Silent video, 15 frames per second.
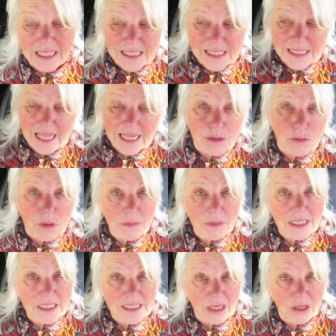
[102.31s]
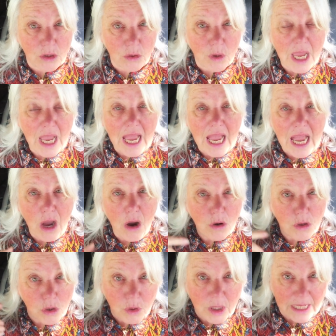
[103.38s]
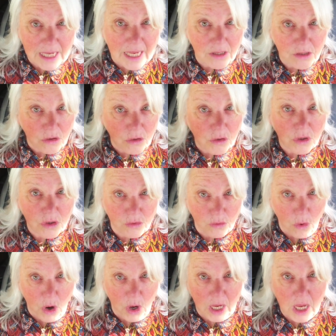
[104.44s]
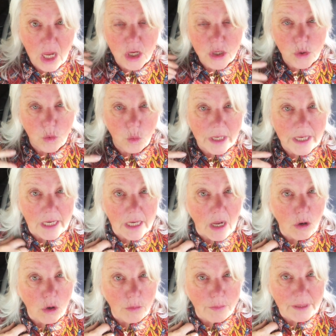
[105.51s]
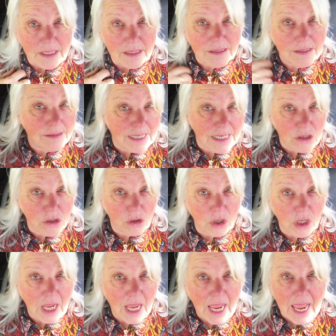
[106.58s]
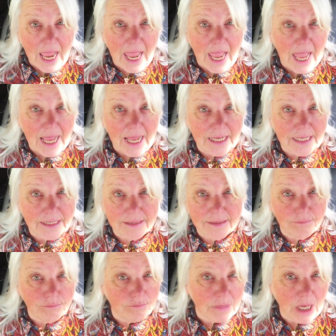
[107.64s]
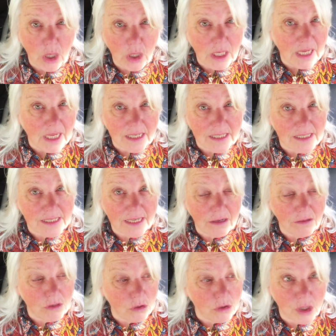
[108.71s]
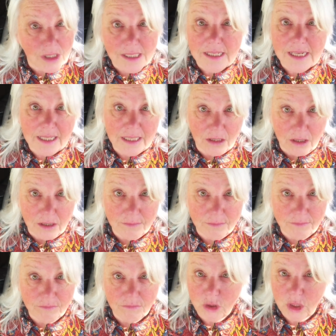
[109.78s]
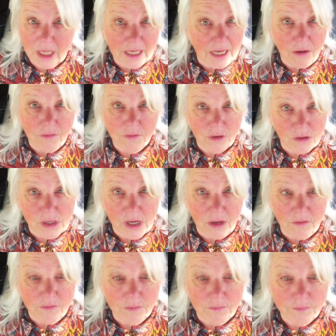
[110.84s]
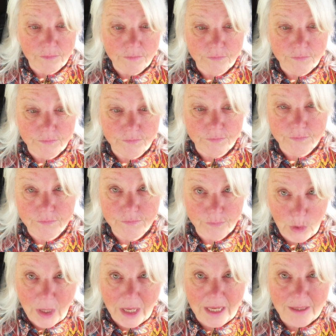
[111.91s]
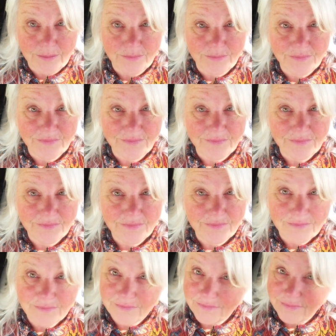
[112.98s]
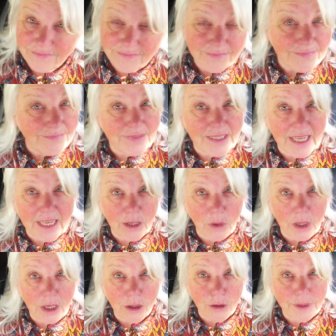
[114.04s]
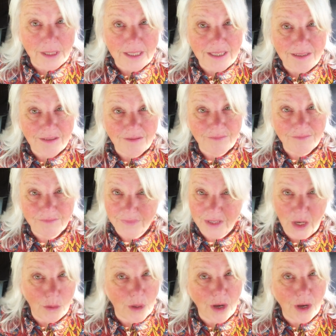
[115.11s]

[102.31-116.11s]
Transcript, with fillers: because that's when I'm going to tell you how you can enter a drawing to win an Uncle B's t-shirt and how you can get a discount so that you can stay there. Check it out for yourself. Okay. Take it away, Uncle B. Here we